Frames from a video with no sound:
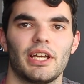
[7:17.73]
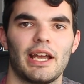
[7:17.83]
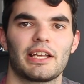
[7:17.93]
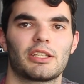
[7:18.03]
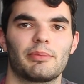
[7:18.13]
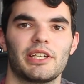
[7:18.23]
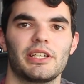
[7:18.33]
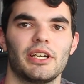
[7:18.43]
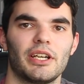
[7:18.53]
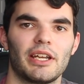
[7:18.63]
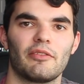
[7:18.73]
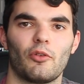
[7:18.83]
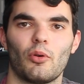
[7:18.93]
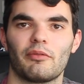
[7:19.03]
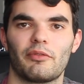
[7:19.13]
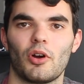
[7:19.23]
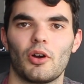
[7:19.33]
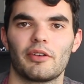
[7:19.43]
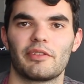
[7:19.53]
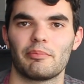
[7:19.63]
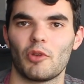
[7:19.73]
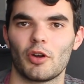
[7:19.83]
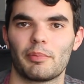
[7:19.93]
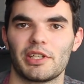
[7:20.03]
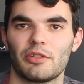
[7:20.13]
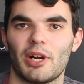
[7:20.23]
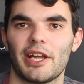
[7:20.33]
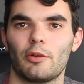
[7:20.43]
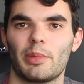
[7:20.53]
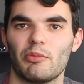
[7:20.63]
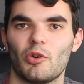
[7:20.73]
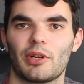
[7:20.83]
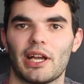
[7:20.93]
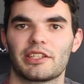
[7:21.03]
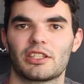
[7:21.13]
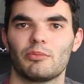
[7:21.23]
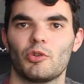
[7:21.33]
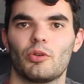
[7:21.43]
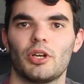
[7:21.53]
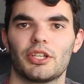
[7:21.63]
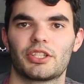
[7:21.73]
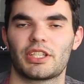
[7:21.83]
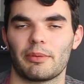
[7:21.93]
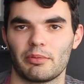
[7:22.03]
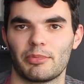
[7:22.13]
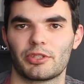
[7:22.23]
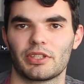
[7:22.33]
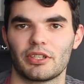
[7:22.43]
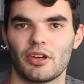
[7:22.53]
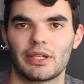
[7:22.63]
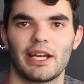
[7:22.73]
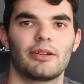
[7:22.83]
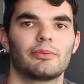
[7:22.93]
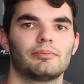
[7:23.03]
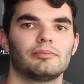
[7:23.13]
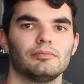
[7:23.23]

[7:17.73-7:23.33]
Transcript: It has to be in four and five, in my opinion, where he'll be more gassed and more susceptible to the knockout.